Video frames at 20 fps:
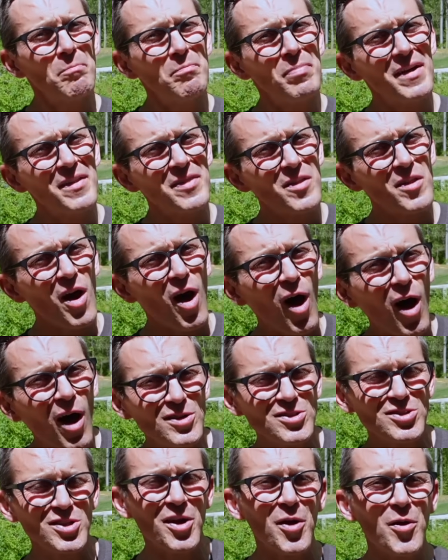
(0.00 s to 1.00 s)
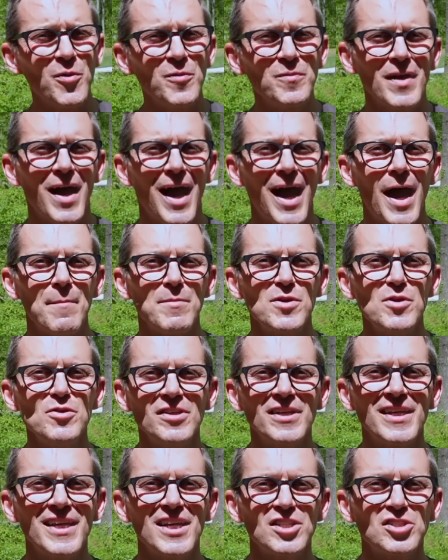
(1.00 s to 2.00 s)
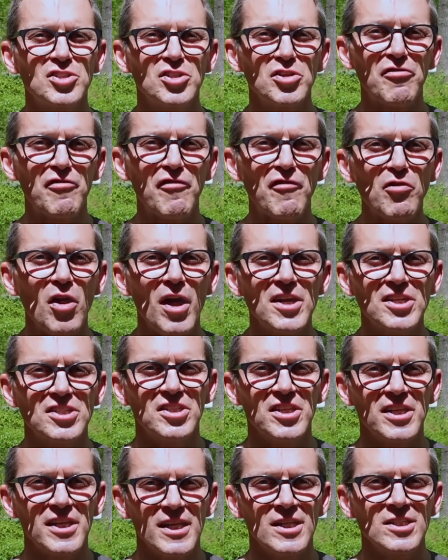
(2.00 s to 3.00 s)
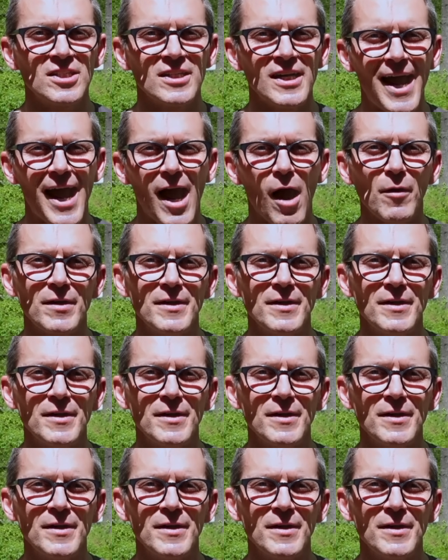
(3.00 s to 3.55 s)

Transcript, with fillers: but also I'm using it to flush the engine out.